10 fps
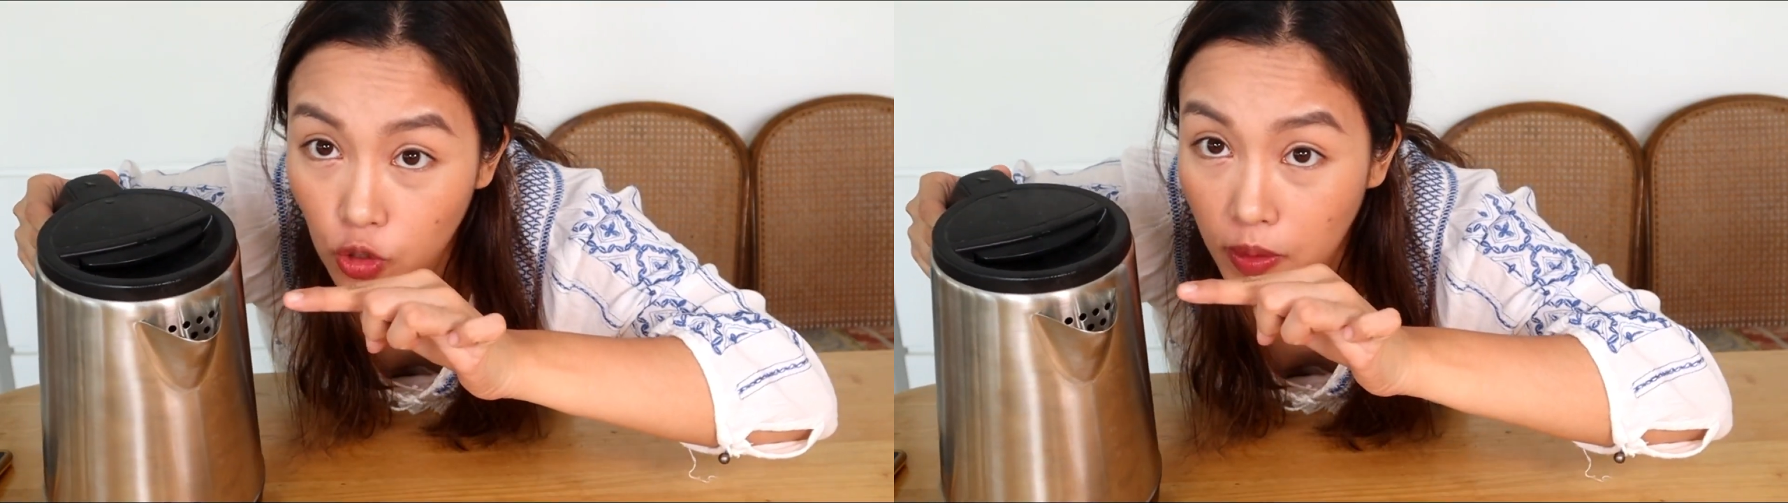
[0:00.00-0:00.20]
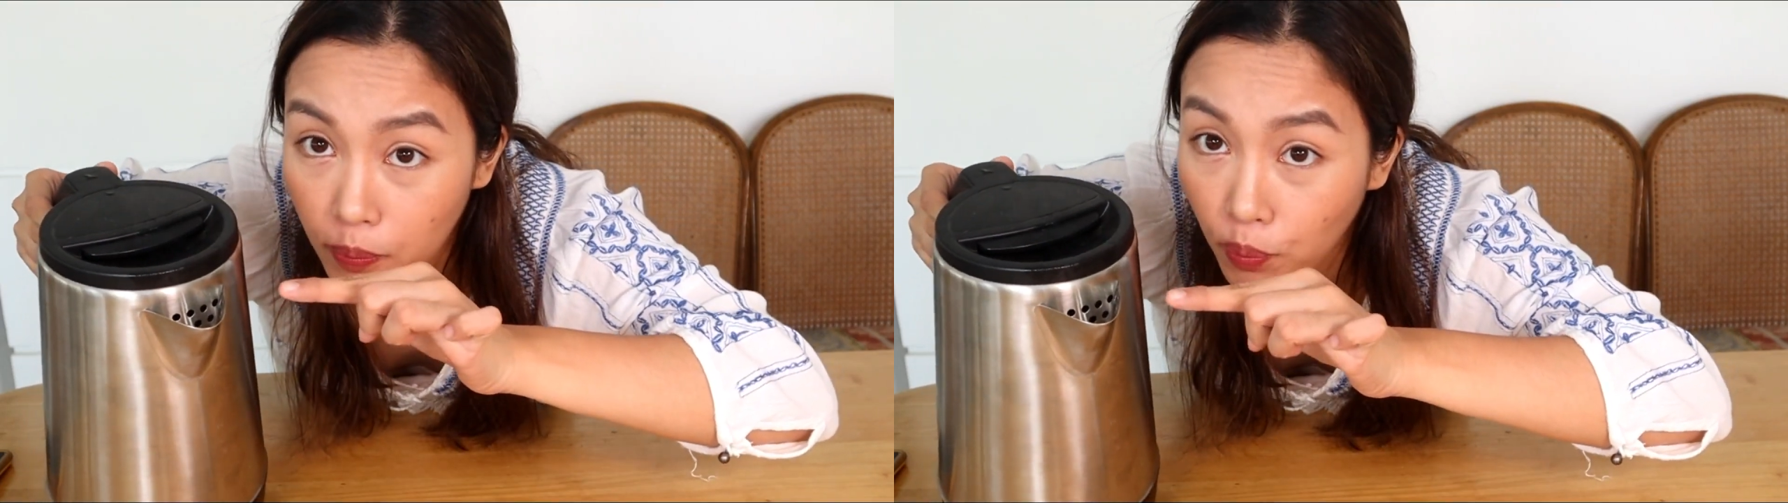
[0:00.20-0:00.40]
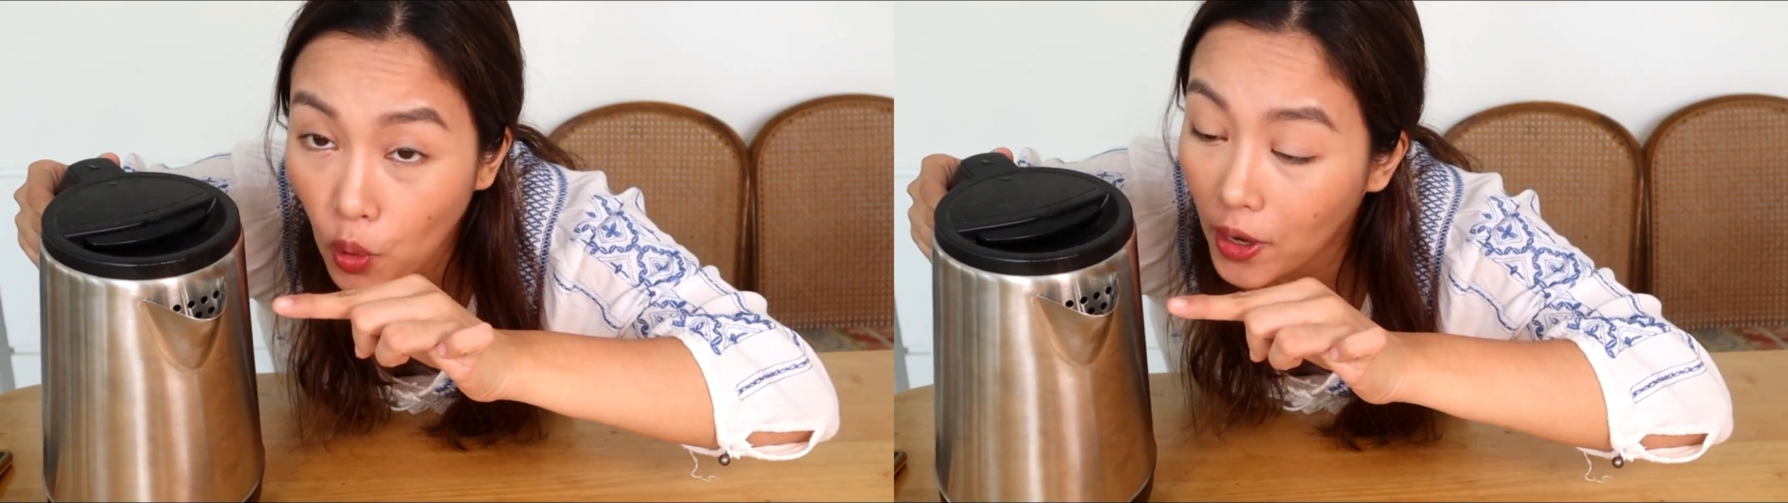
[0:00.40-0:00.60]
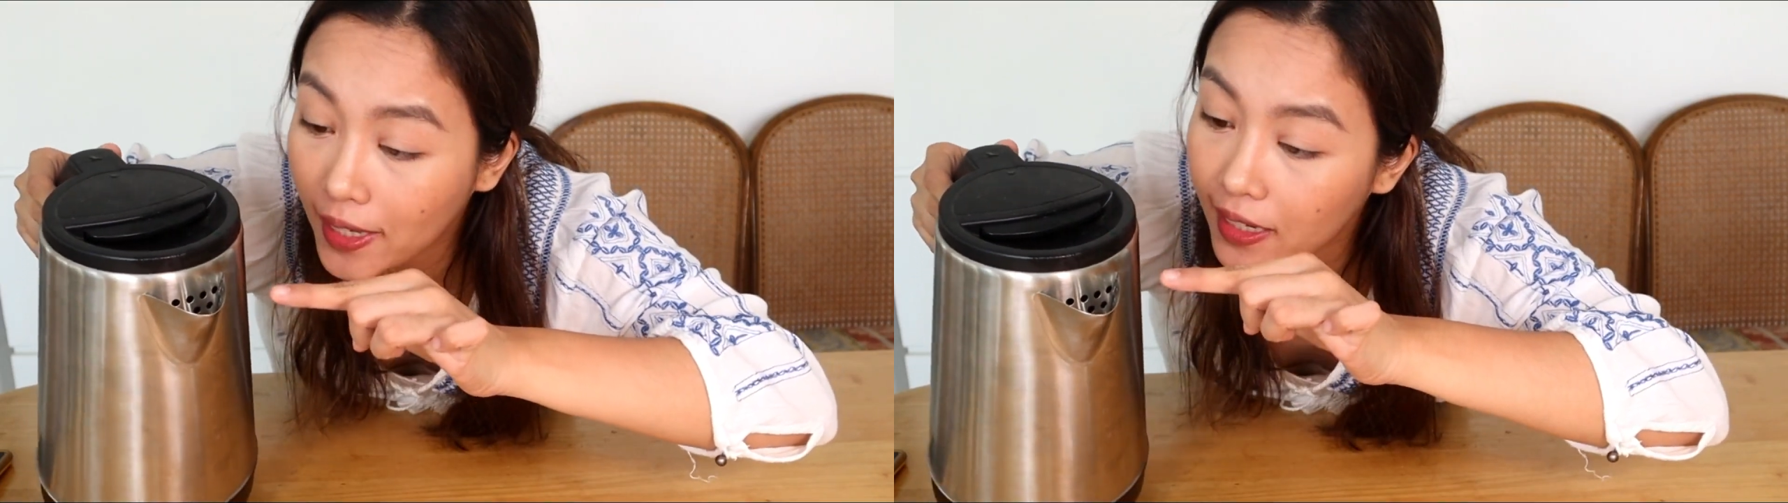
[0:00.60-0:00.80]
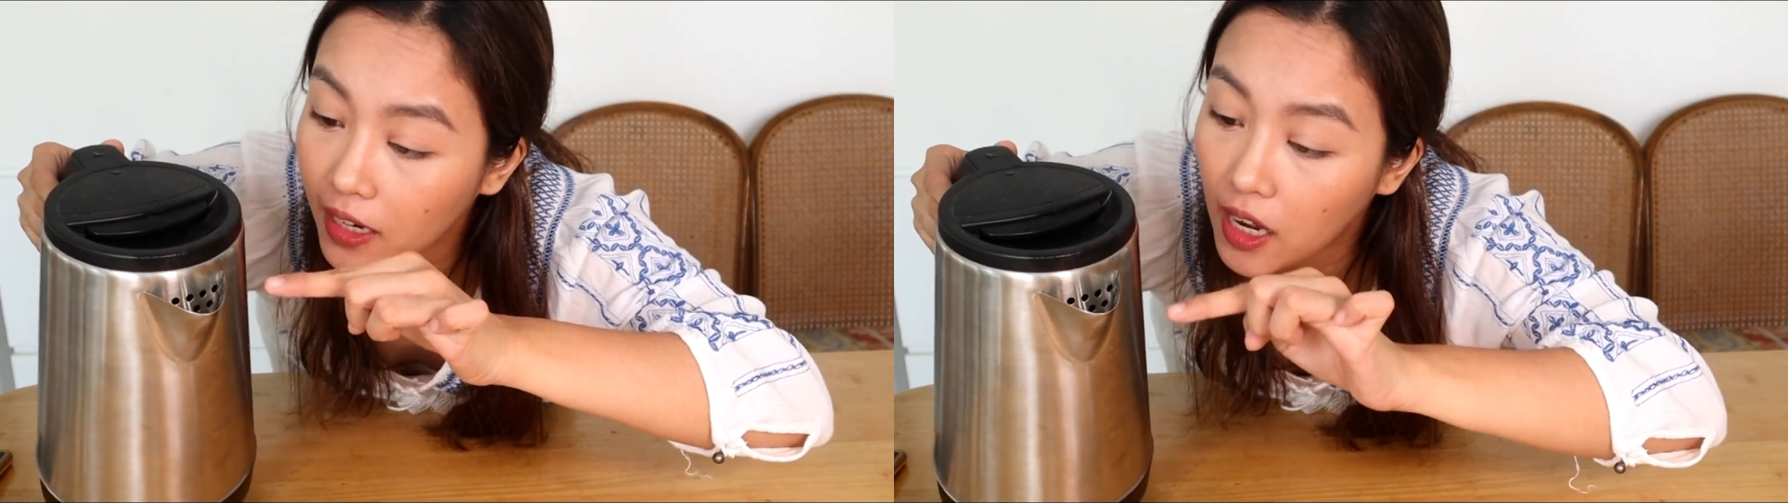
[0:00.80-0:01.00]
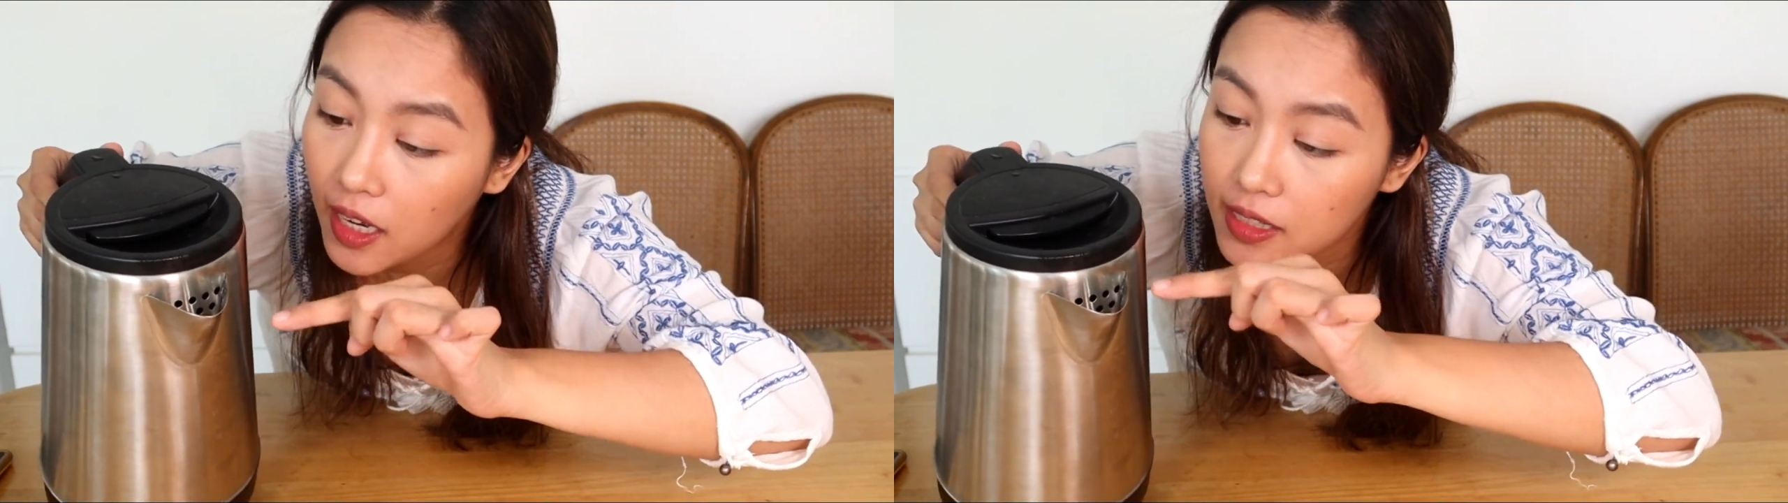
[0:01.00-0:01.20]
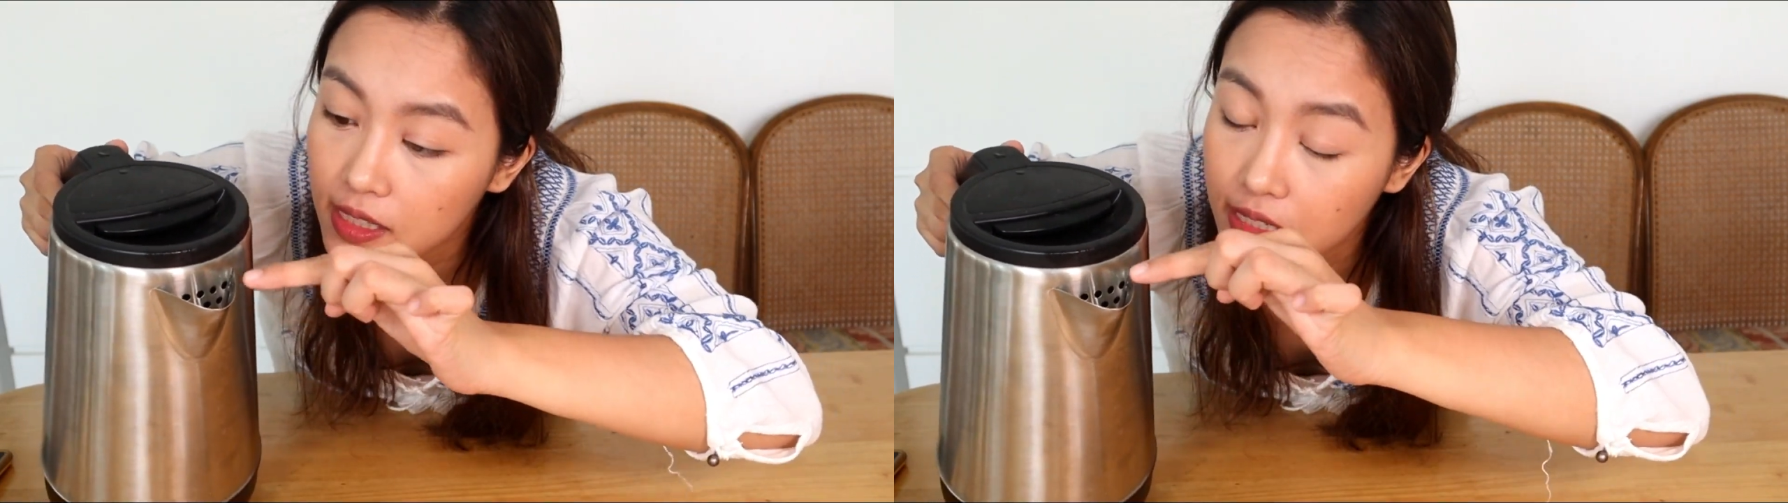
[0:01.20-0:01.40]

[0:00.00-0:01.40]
to be boiling hot.